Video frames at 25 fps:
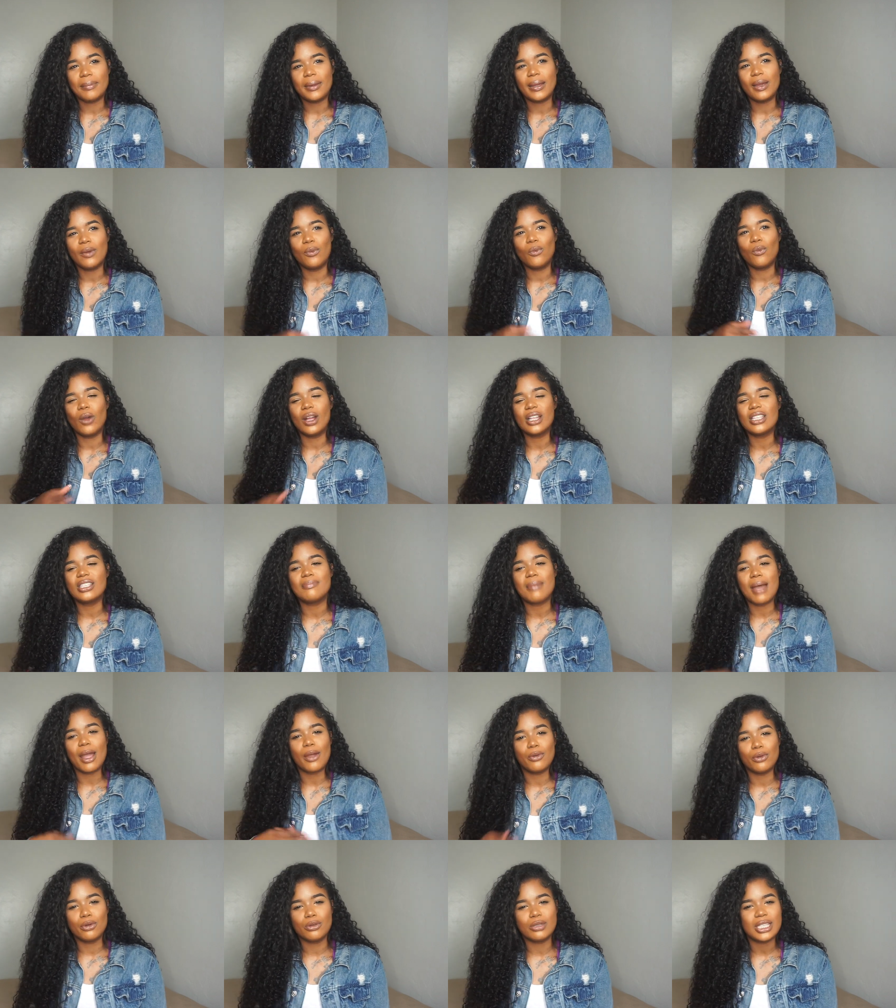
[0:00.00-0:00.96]
But once
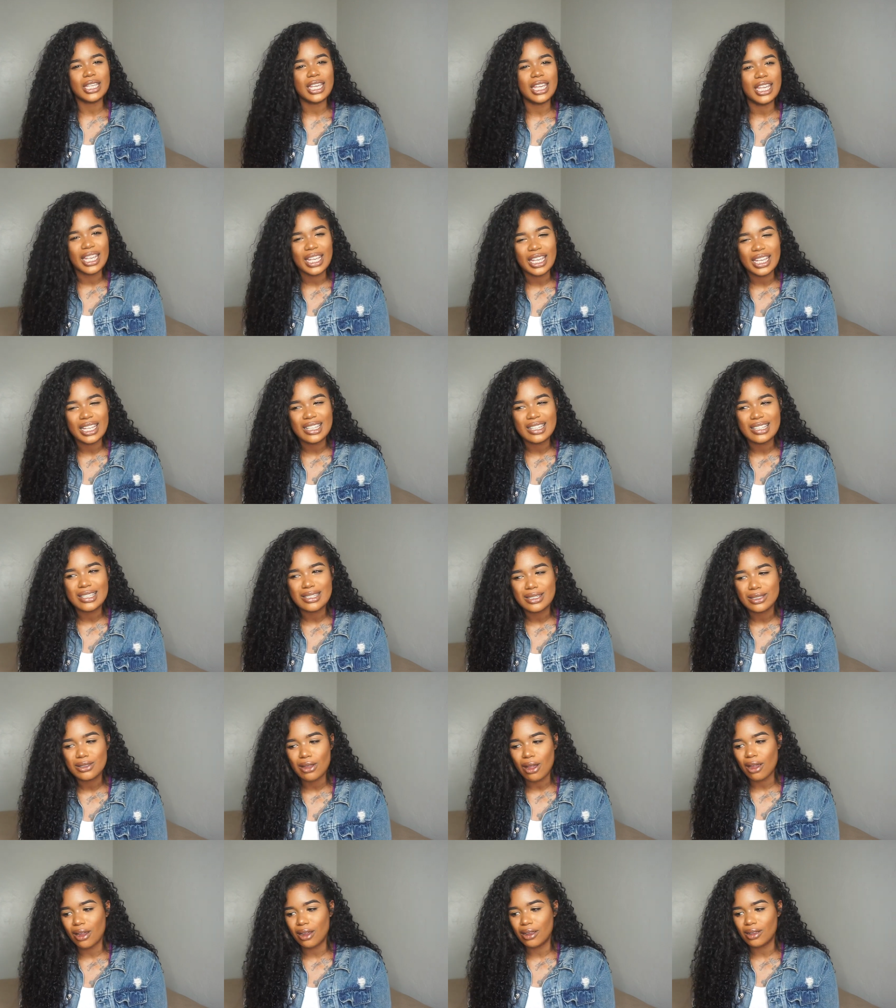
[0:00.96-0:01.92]
my routine
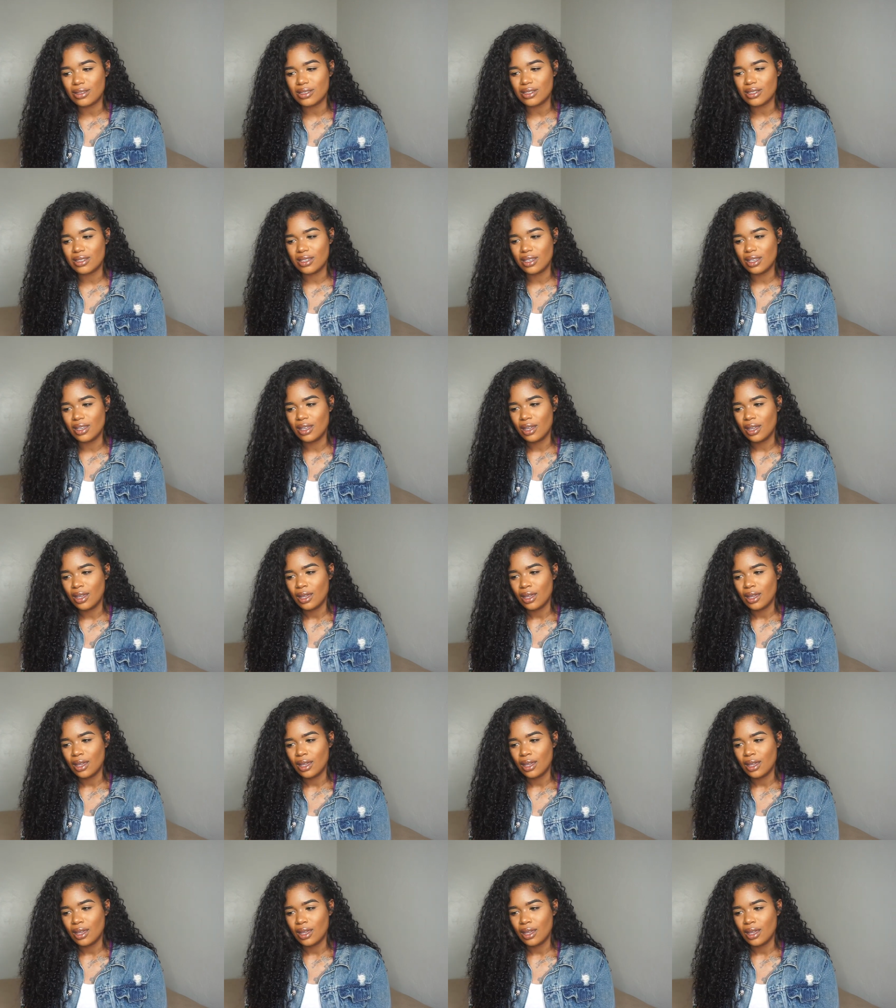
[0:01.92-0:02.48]
starts